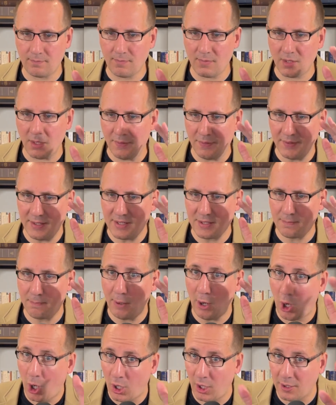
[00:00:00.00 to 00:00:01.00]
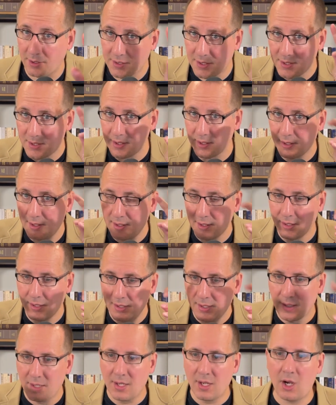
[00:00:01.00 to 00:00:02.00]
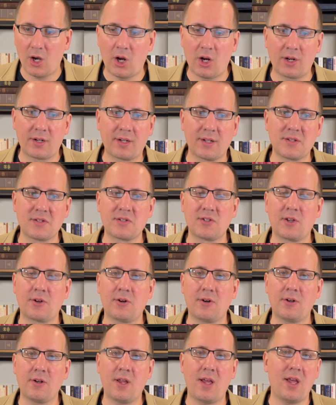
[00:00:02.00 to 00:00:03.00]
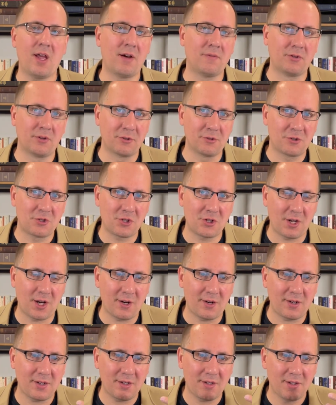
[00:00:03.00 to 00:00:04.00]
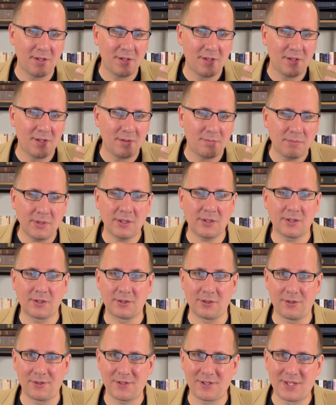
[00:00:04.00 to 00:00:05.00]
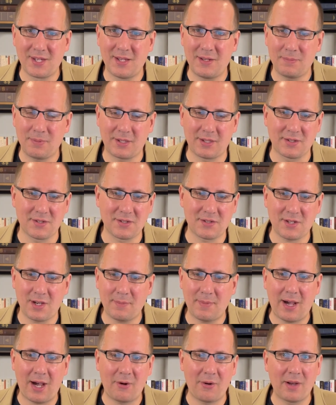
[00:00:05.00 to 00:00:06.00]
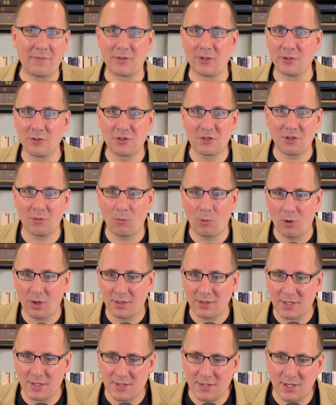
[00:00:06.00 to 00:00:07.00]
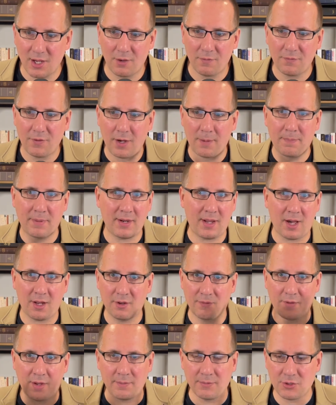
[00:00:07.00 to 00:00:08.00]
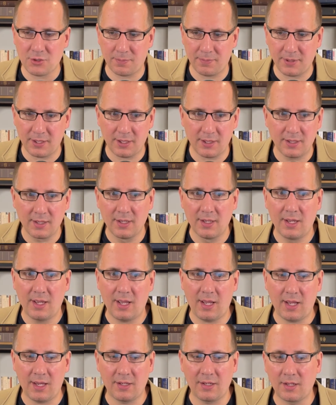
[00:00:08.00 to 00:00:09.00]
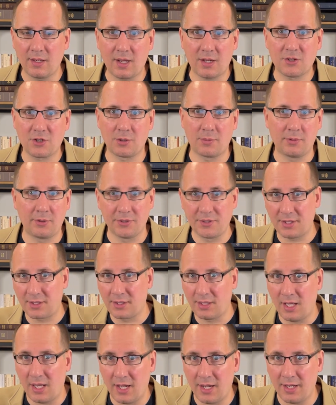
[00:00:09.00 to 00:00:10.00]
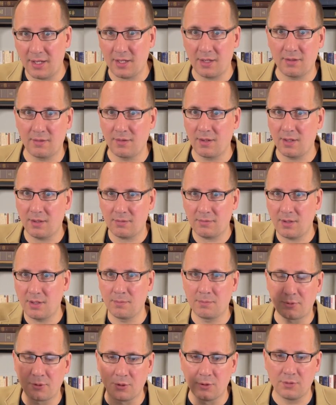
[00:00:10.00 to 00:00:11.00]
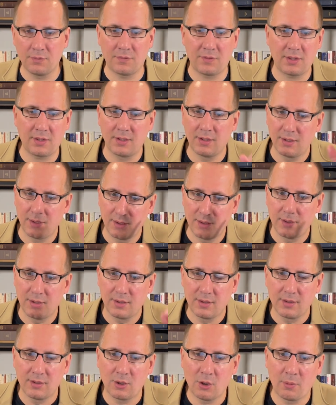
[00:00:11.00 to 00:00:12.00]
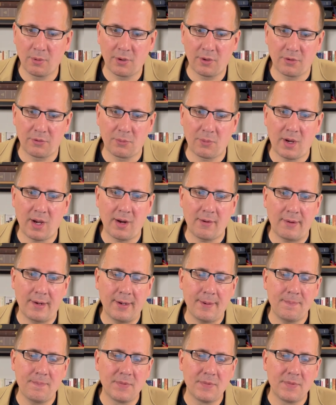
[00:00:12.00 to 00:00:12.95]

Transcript: These parts are considered evolutionary miracles, because somehow evolution worked itself up and out of entropy and inexorable decline and improved. No one knows why, right?